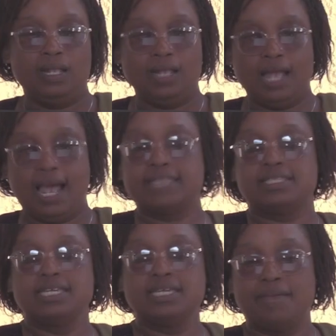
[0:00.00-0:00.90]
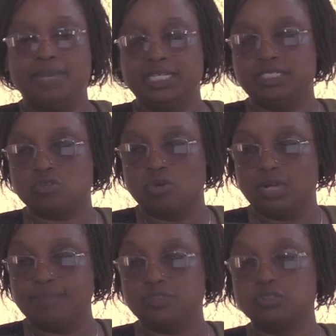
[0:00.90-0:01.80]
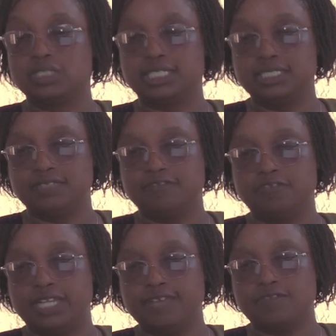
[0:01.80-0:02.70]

I think I might as well come to the reading food labels.